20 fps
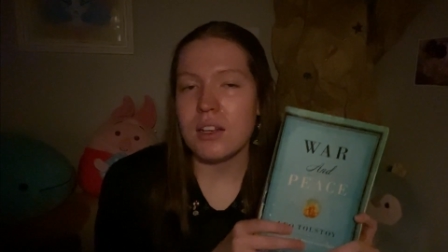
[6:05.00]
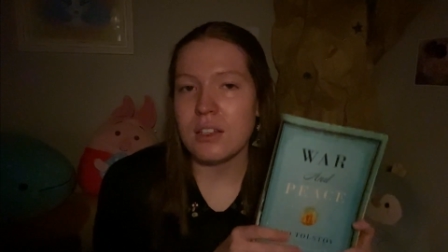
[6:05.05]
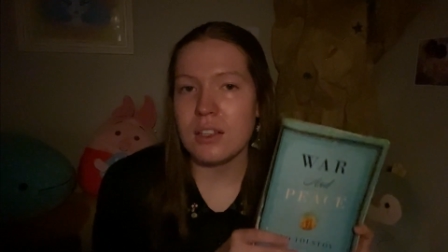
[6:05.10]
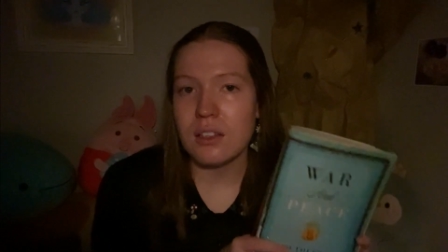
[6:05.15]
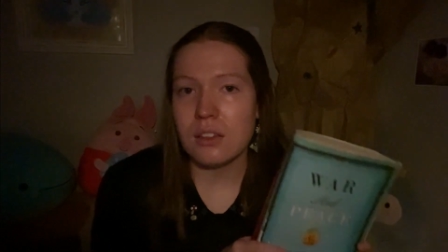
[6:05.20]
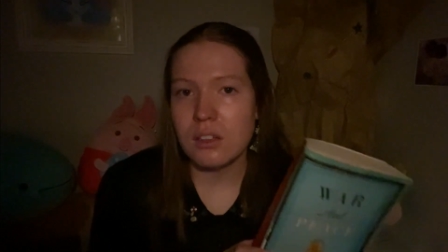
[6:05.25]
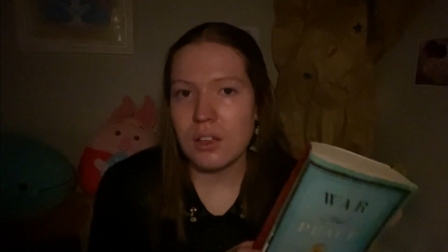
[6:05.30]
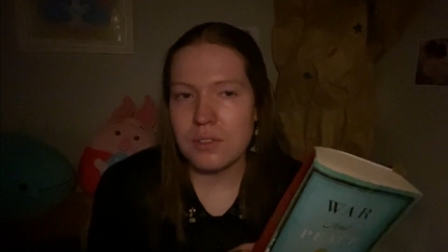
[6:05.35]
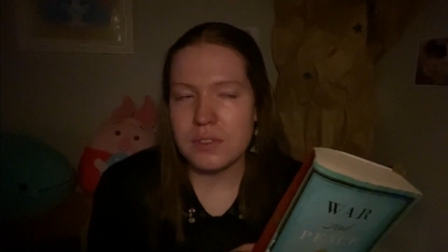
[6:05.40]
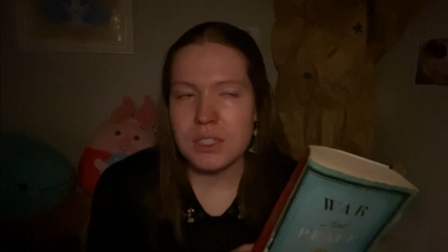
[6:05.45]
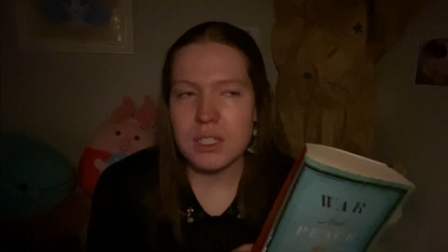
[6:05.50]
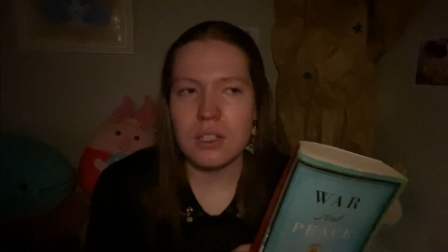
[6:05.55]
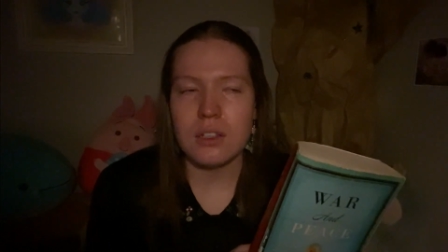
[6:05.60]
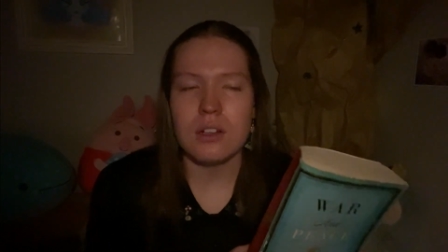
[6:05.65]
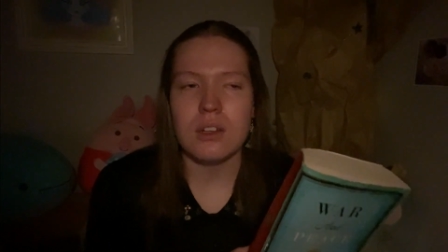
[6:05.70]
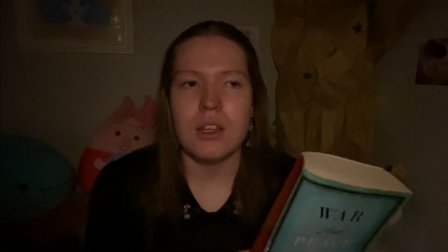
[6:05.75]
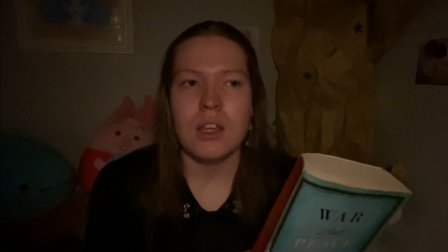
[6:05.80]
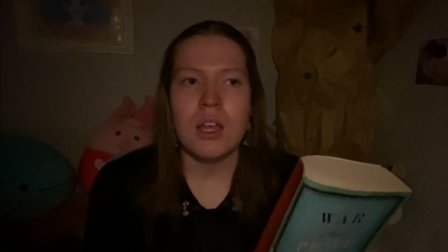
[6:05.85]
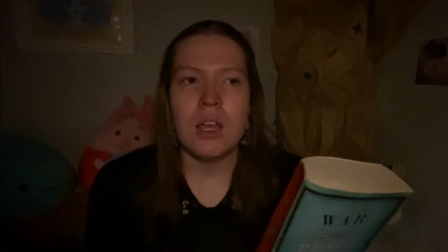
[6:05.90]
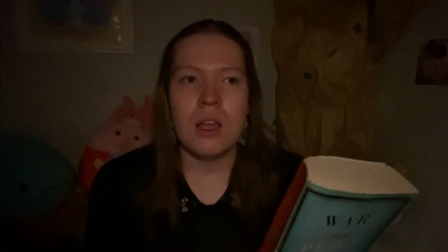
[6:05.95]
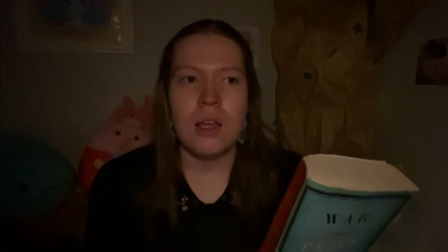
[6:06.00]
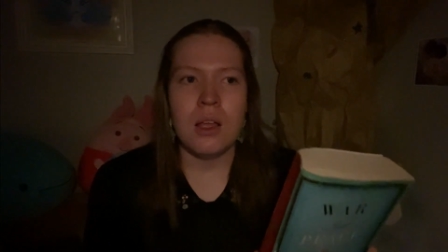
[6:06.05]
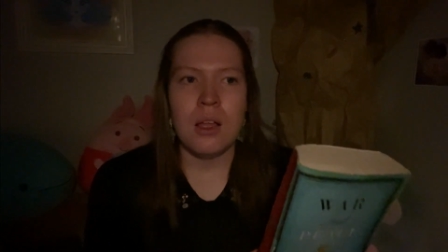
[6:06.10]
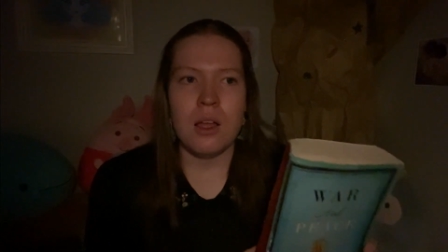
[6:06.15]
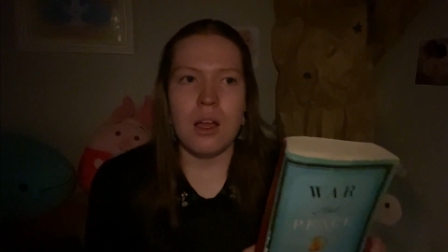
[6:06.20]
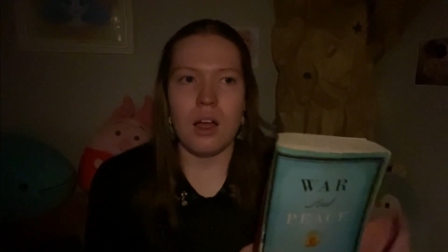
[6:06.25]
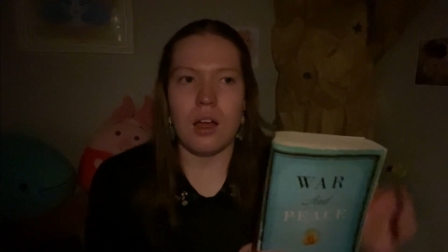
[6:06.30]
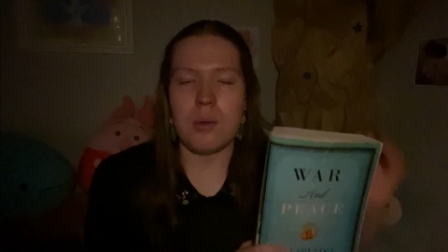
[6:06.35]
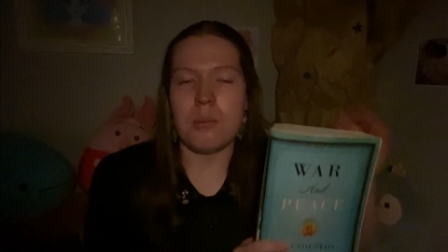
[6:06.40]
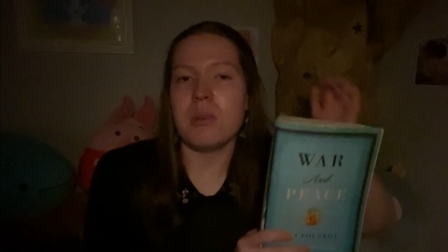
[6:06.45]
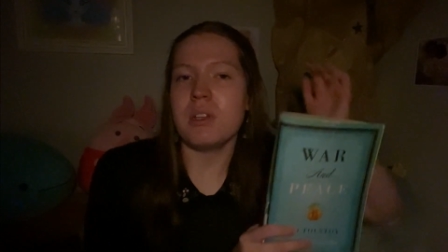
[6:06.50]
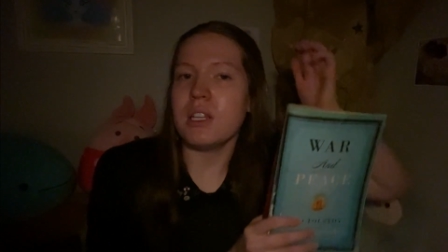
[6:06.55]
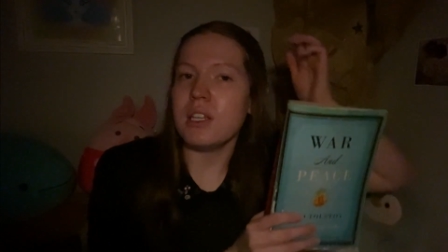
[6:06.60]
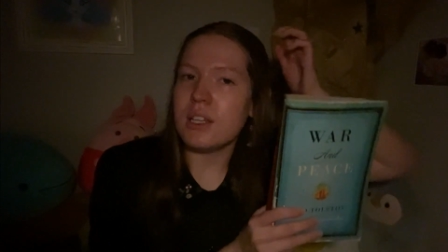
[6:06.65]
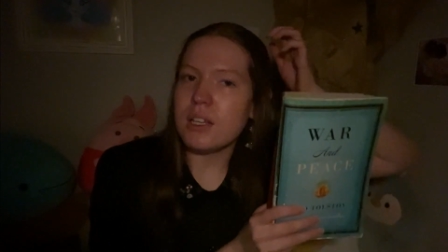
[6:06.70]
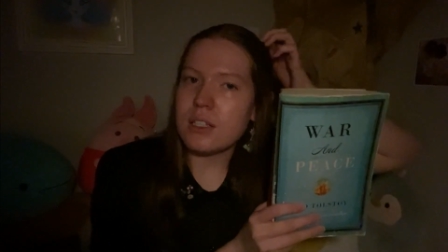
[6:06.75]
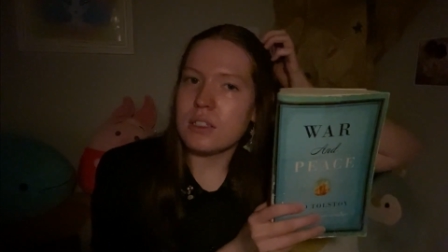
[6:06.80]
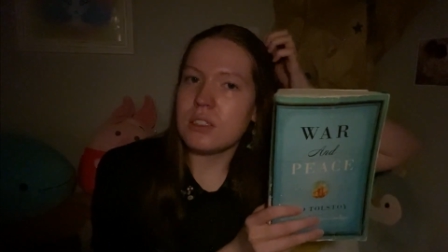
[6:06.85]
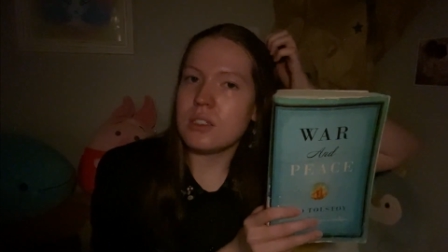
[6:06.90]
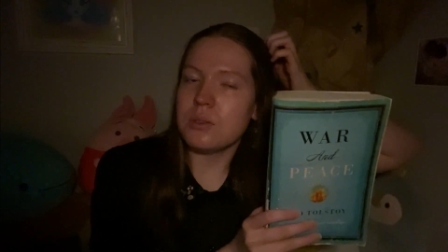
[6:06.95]
and he loves it, but
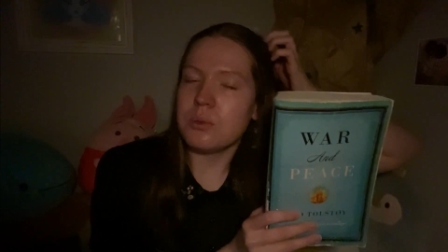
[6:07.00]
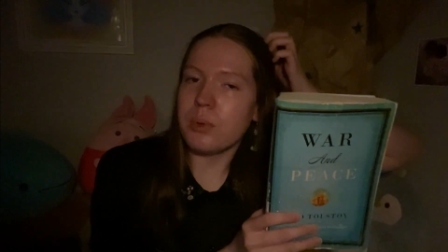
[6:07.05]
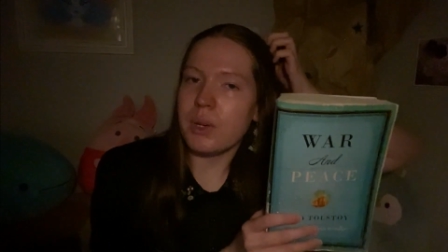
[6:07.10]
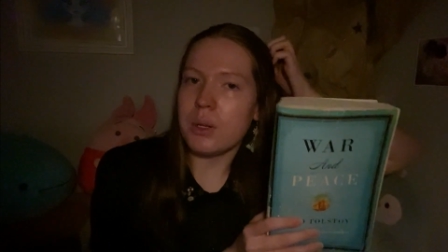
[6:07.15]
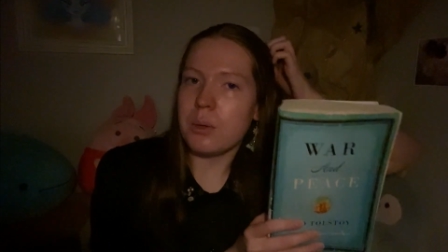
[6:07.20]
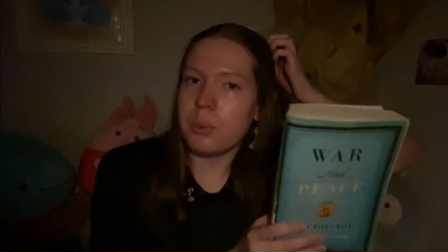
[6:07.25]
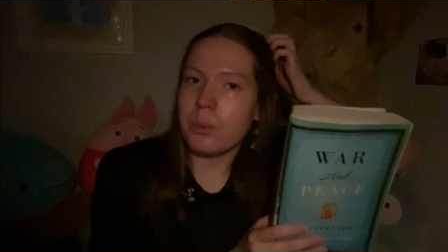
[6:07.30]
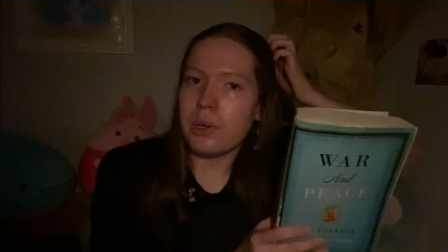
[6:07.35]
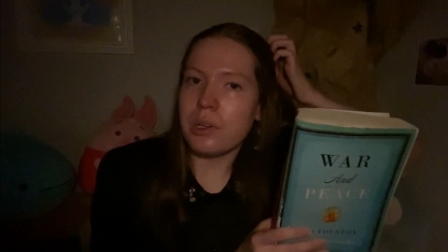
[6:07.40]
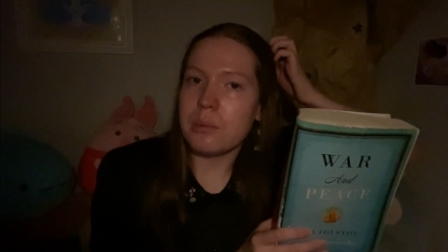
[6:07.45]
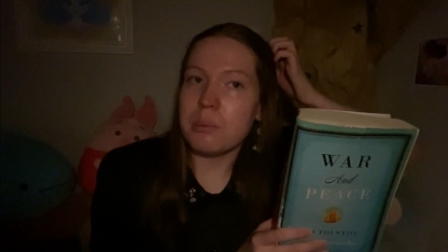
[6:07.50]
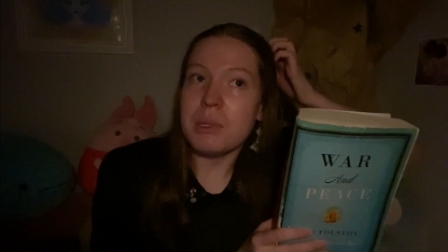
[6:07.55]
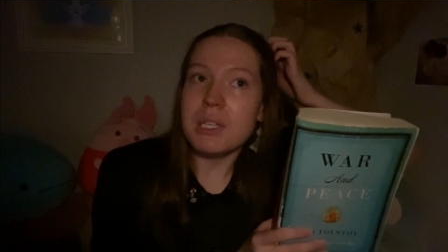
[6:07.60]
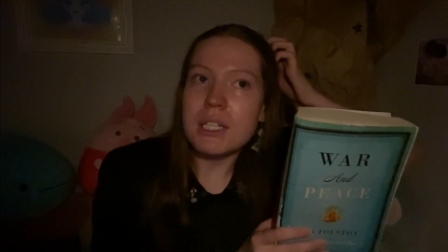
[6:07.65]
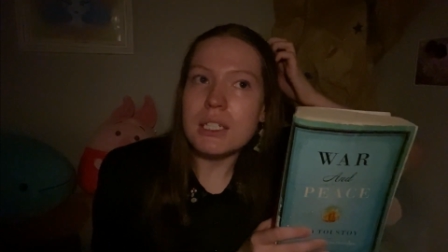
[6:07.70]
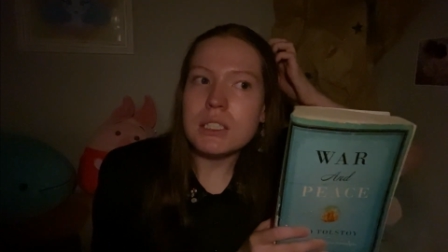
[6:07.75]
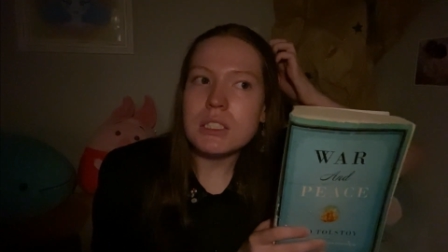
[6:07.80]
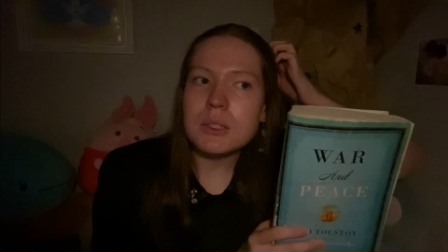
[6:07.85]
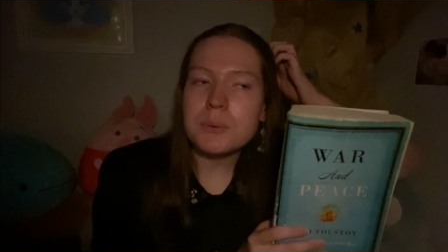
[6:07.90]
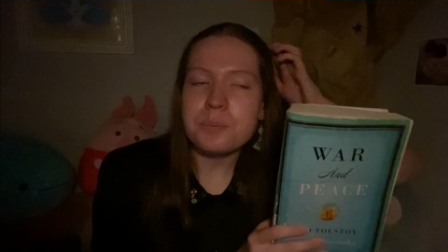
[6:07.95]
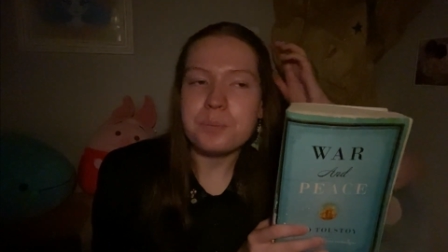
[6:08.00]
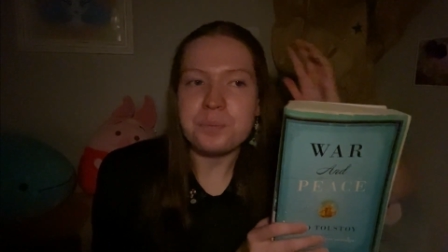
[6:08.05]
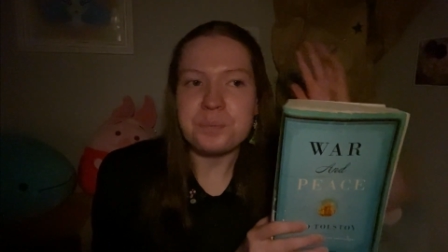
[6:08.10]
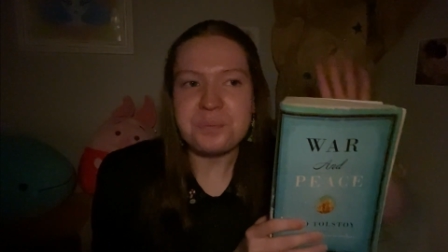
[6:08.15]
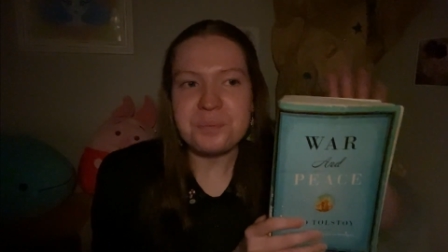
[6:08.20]
he hasn't read War and Peace.